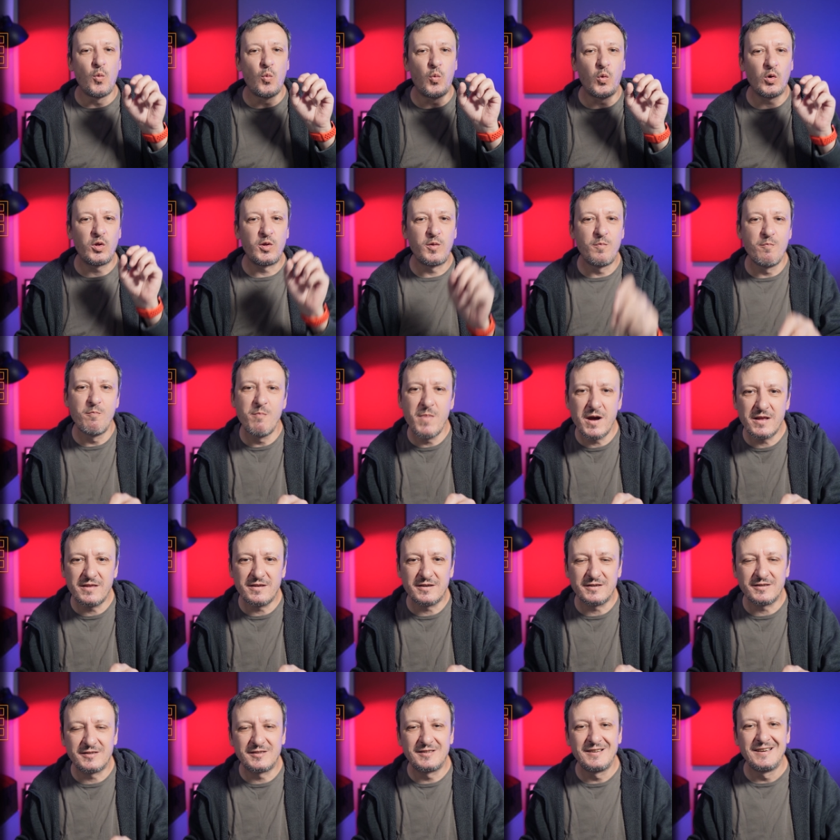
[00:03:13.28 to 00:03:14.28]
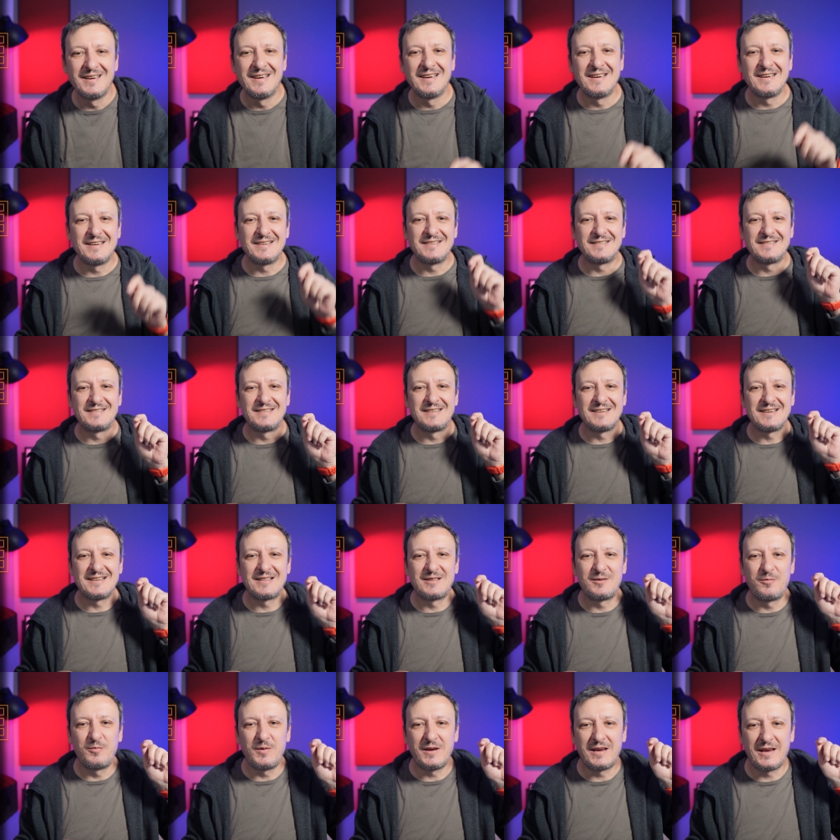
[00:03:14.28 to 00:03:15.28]
what matters is
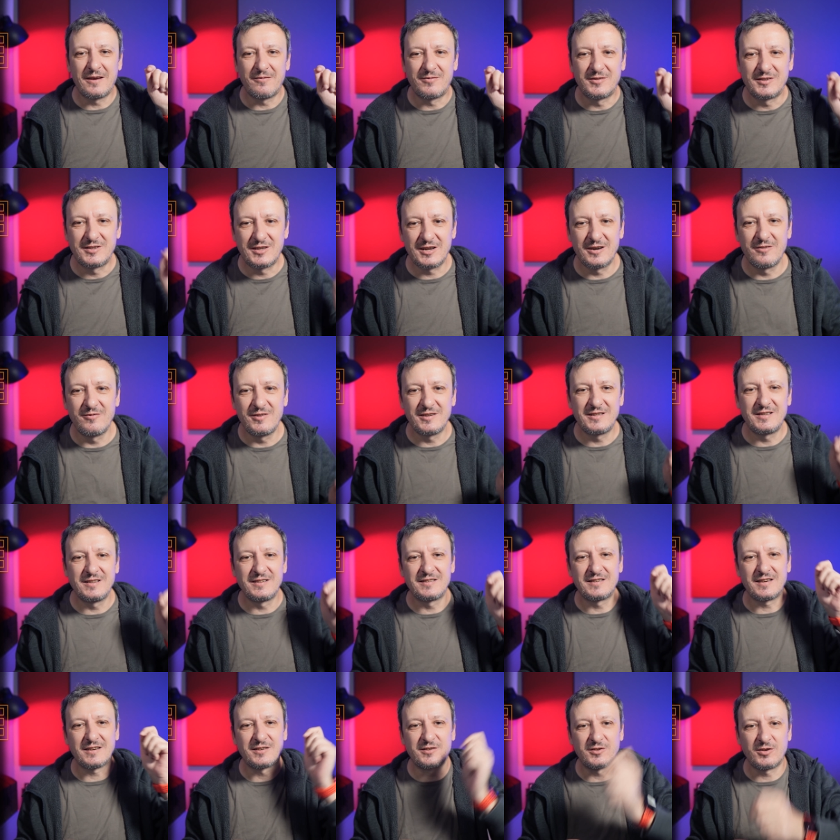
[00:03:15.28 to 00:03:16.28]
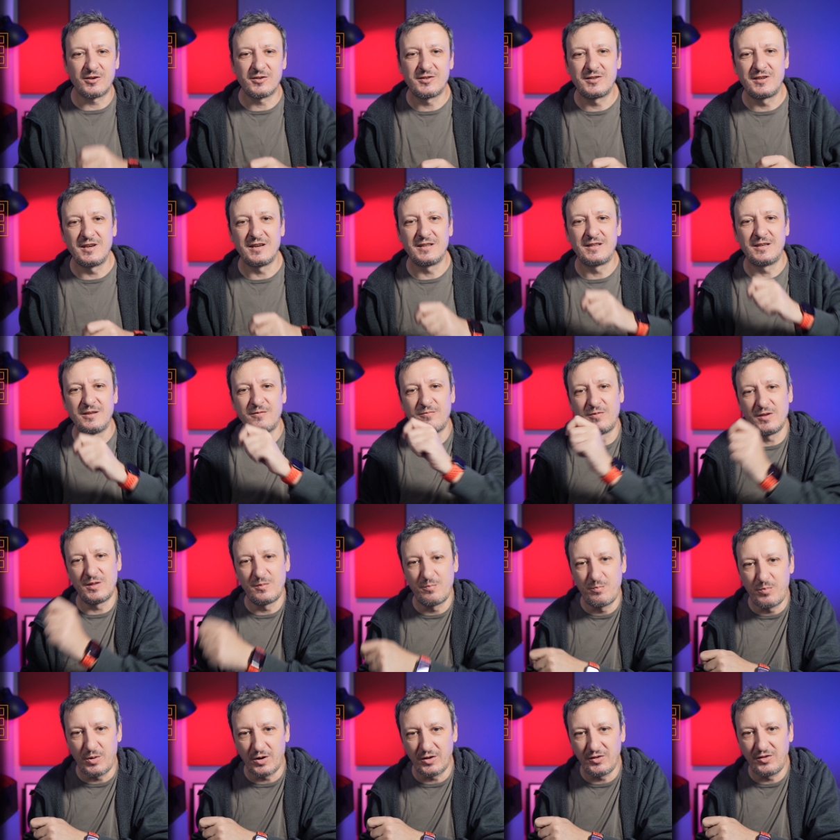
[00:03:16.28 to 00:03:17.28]
that we have services associated
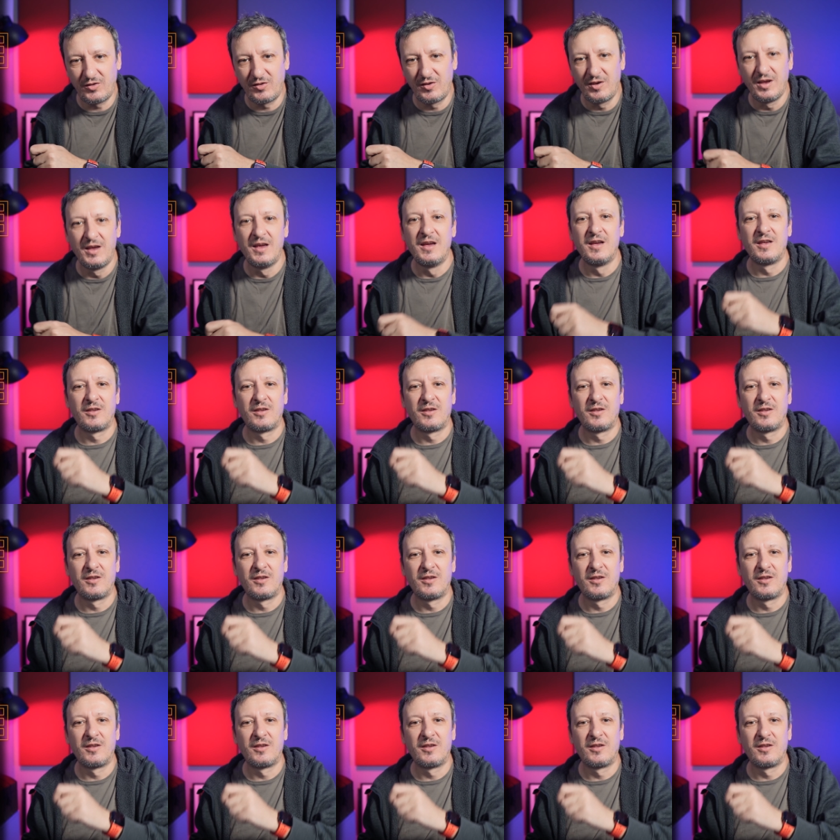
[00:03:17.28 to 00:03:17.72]
with pods